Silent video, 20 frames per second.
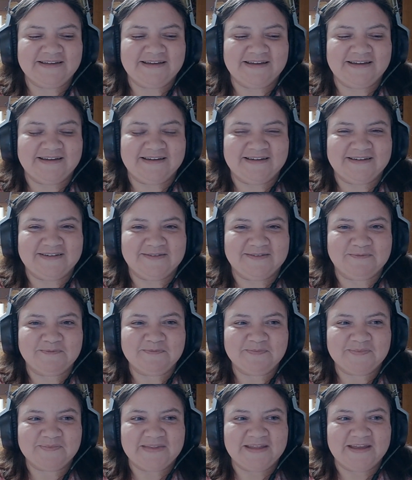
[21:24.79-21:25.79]

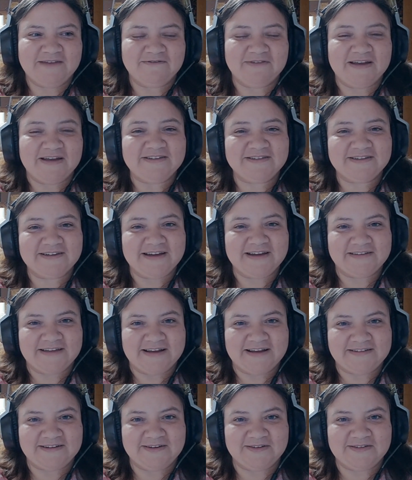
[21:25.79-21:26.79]
Eventually I'd
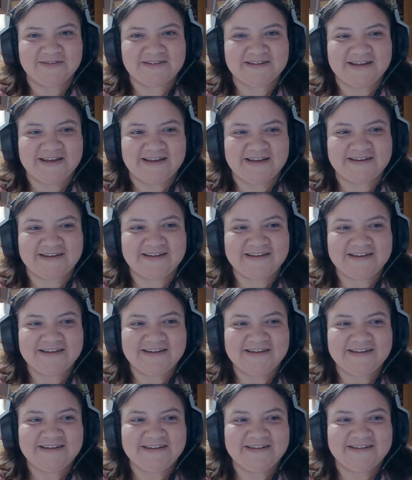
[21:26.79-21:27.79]
like to go take
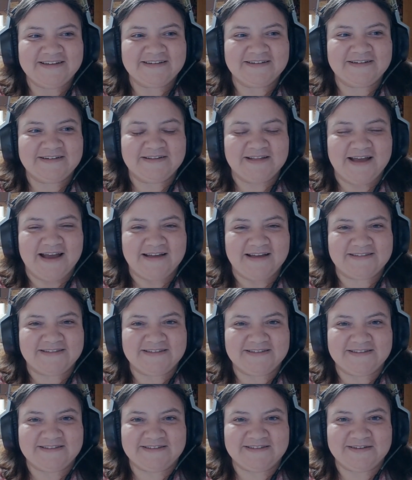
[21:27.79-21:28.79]

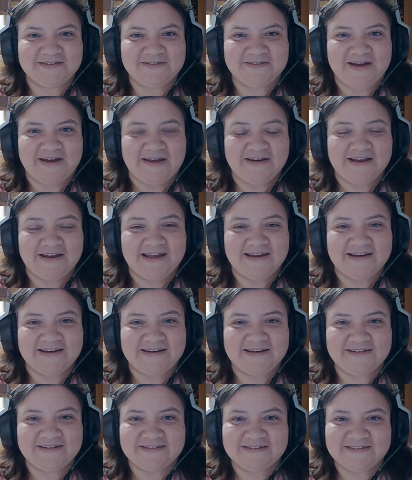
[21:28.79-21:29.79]
classes to learn how to
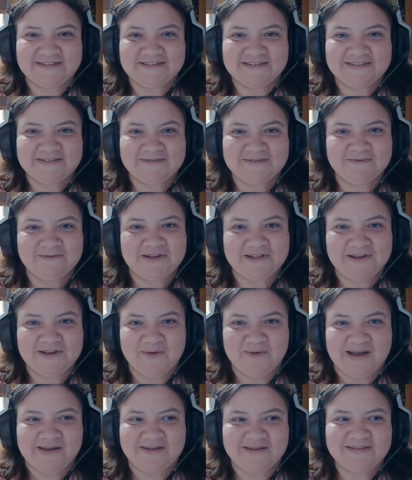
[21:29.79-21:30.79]
edit really
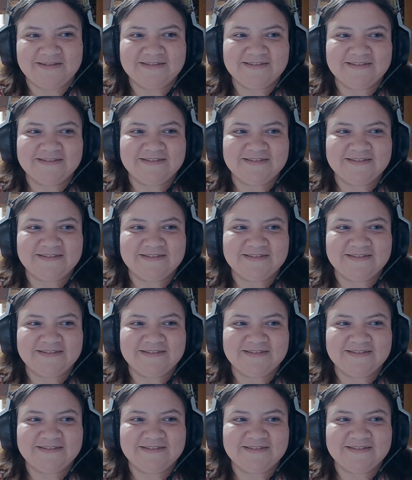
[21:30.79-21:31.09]
well,